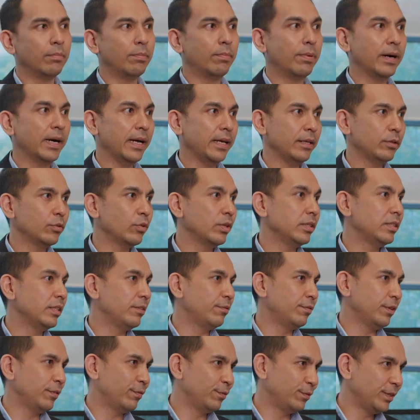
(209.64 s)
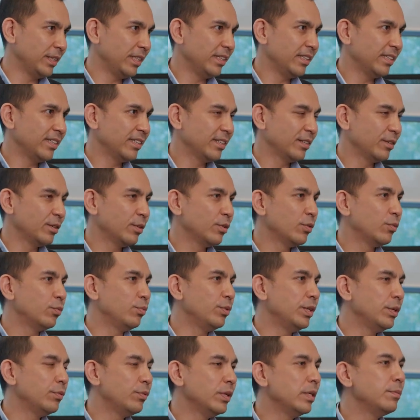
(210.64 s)
By 2050,
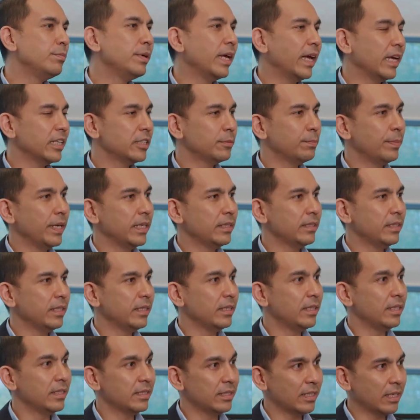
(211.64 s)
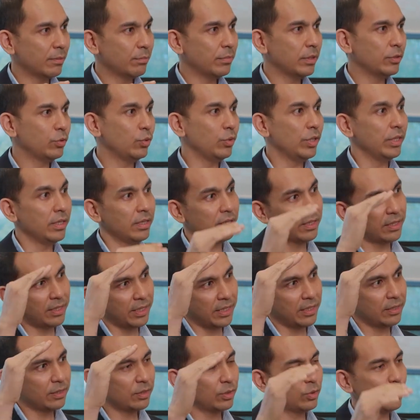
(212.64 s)
we will be expecting this number to
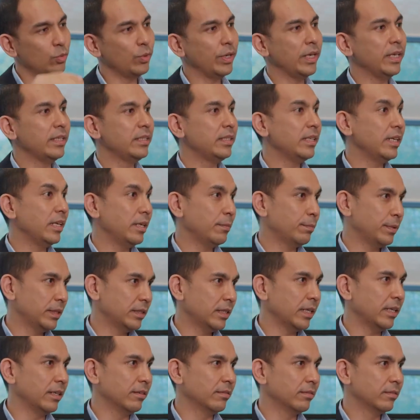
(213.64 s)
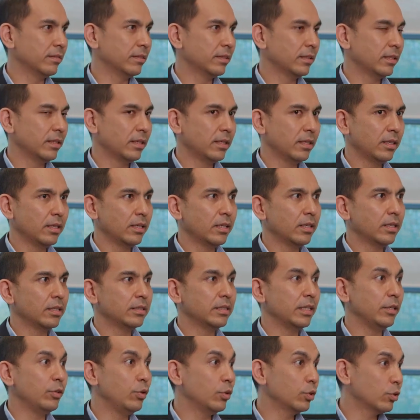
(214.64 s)
increase to 88%.
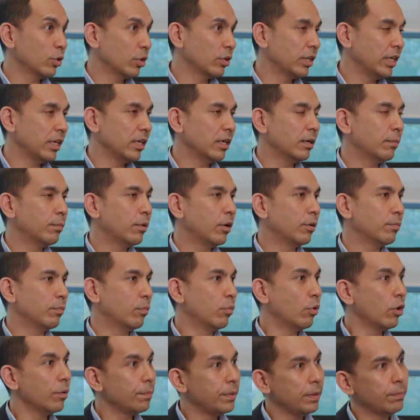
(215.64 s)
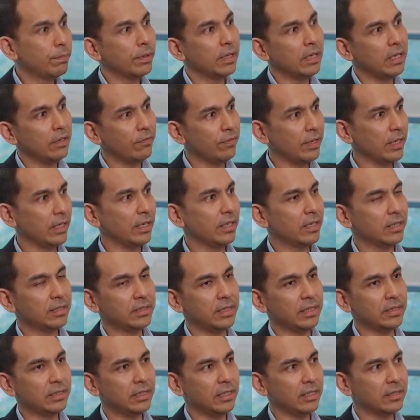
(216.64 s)
So you're talking about more people living in the
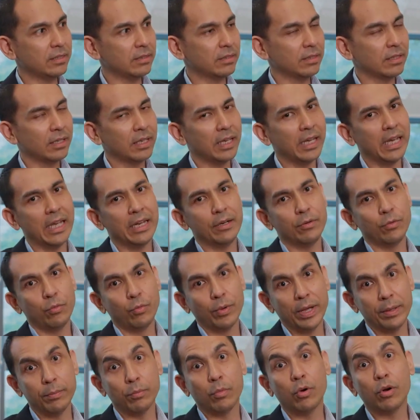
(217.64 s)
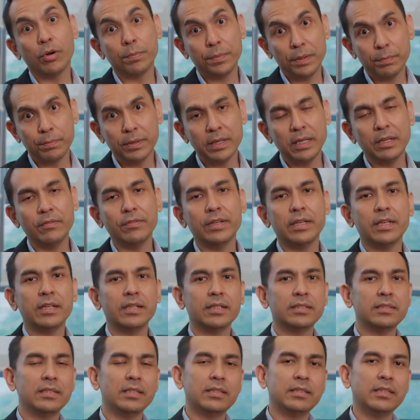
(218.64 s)
cities, and when more people living in
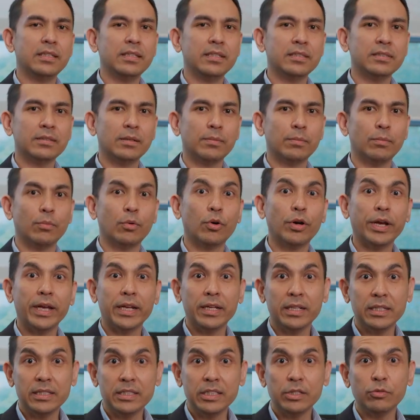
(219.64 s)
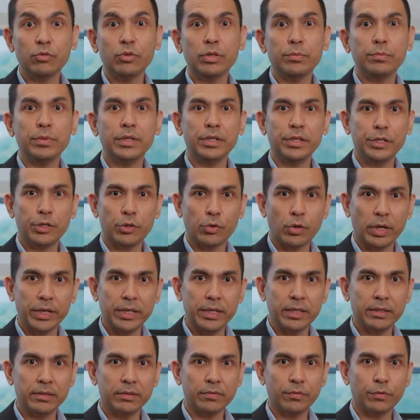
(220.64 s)
the cities, more energy will be
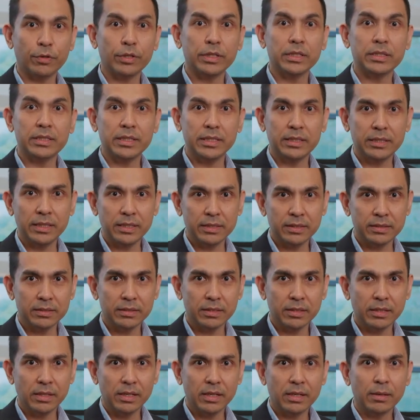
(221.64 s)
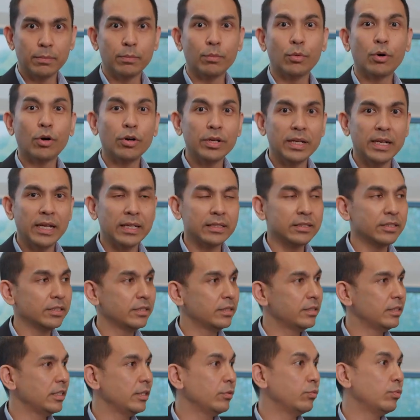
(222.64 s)
required for the cities, more
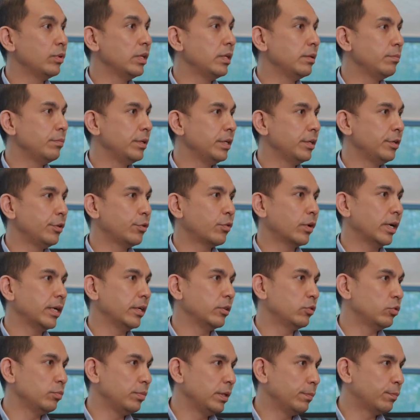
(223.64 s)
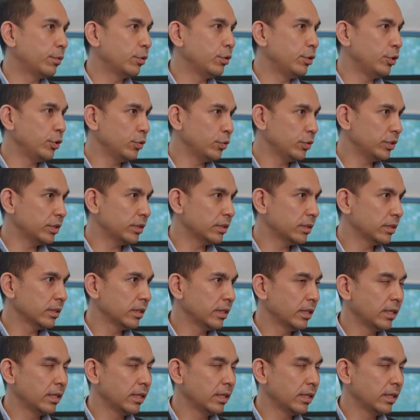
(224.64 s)
electricity will be required to be produced,